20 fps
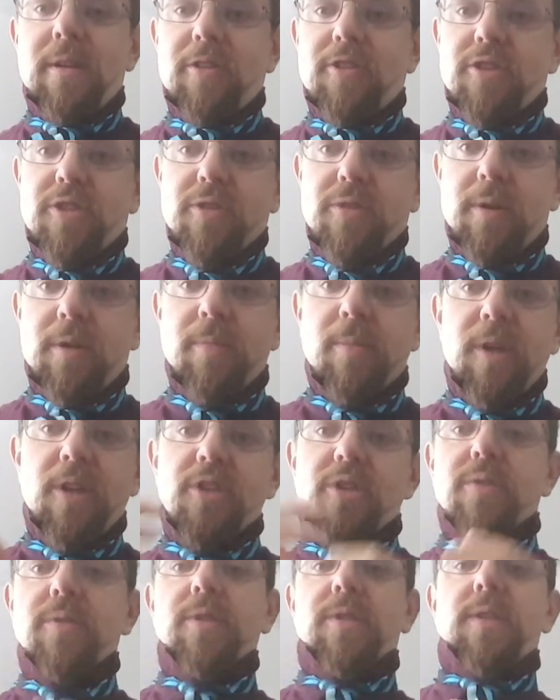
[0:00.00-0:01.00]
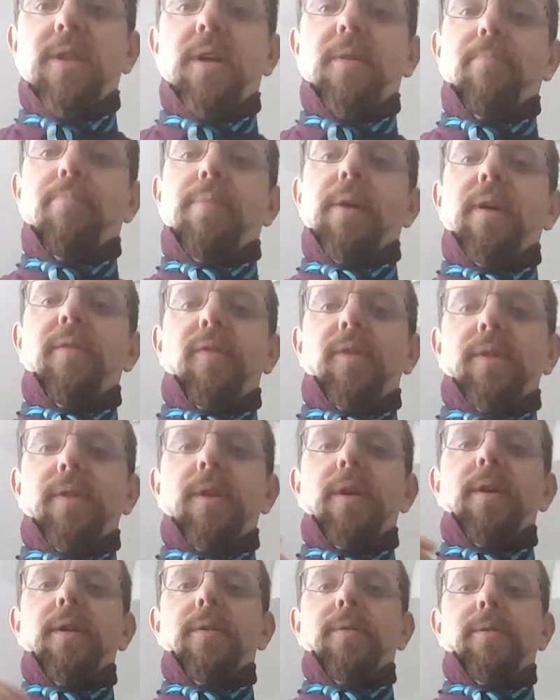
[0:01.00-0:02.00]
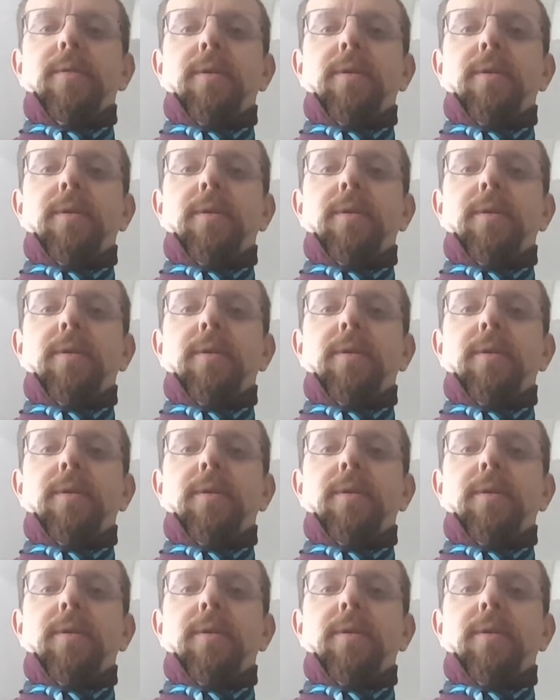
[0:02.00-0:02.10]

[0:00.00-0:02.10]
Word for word: just try to make sure it's not beveled there.